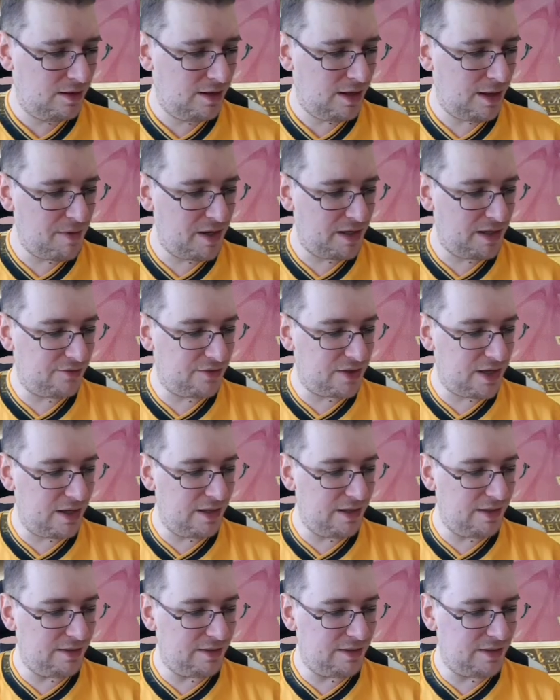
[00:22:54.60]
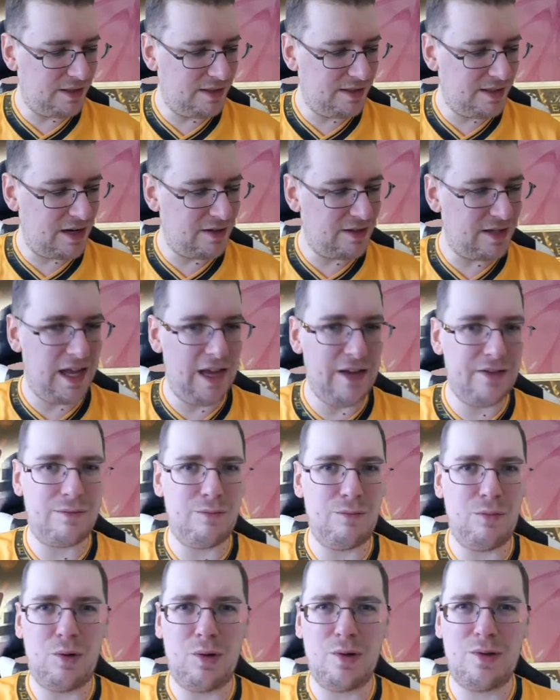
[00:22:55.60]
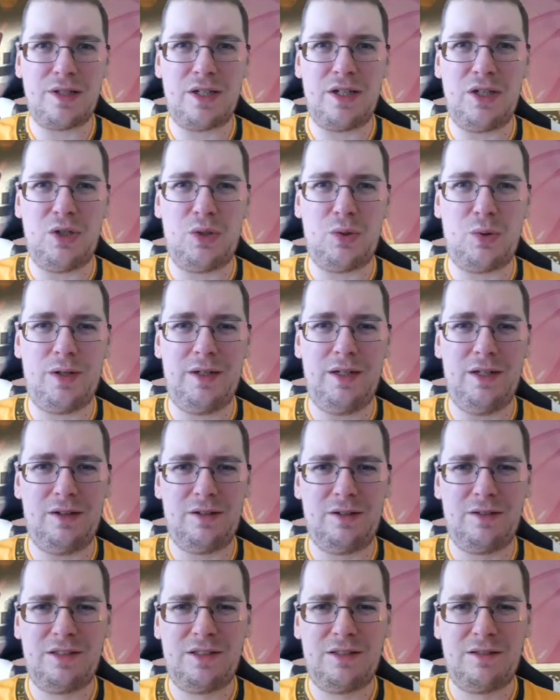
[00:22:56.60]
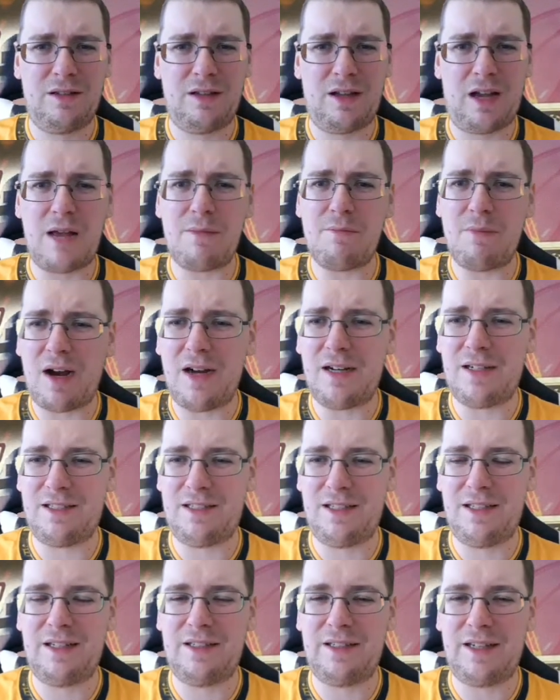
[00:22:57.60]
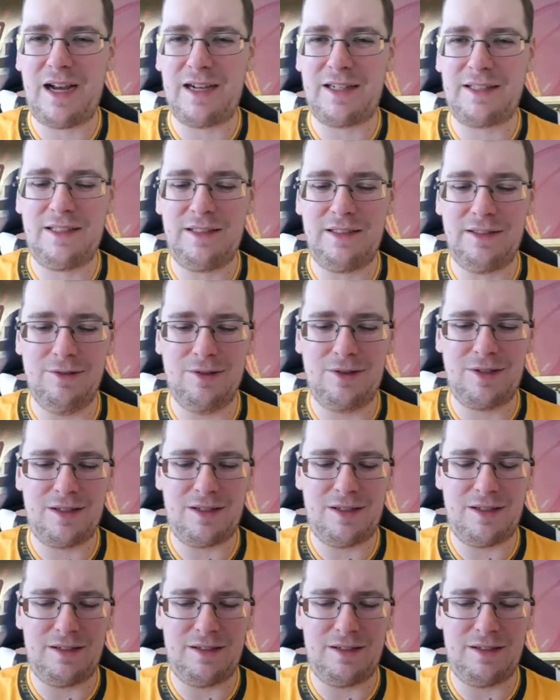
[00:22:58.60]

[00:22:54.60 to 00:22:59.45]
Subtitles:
I mean, if they discount it even more than $20, I might, you know, actually look